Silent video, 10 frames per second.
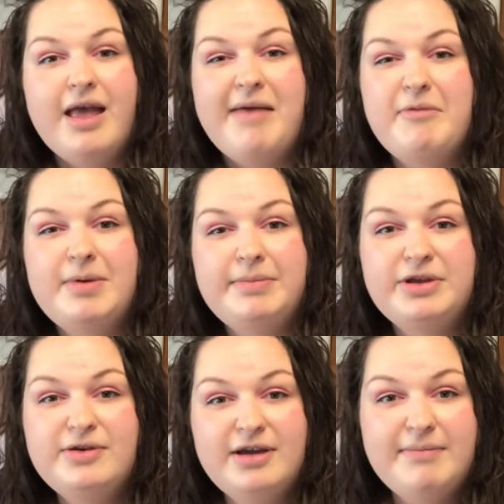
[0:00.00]
And remember,
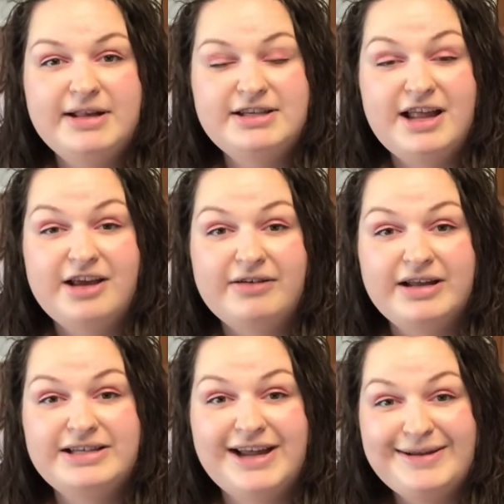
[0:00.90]
you can make today a
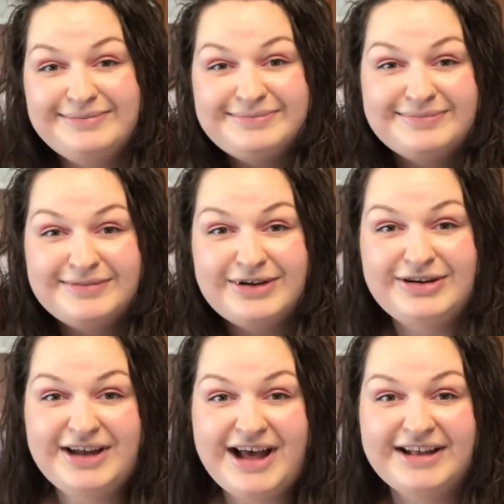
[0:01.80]
great day
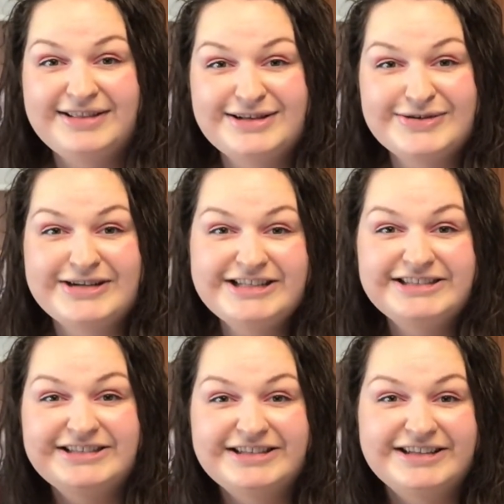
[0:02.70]
or not. The choice
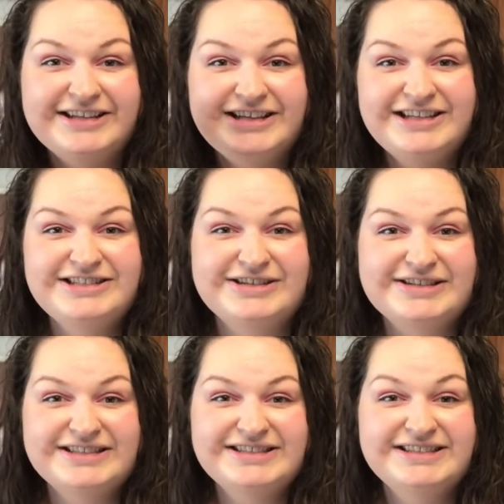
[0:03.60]
is
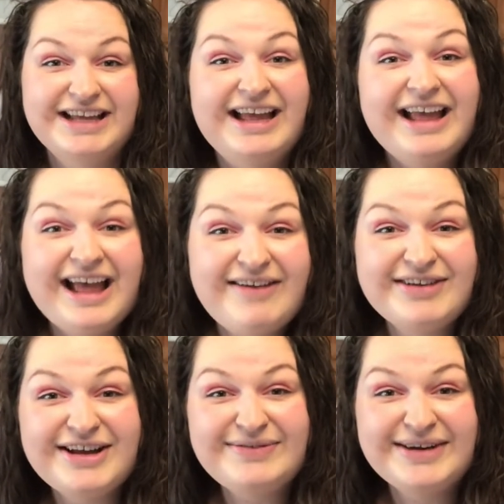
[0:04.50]
yours. Have a
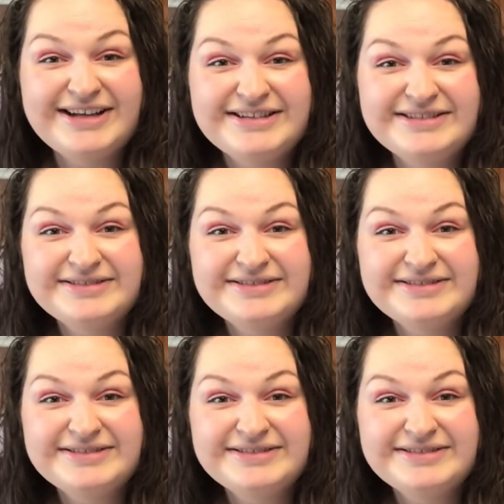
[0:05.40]
good one.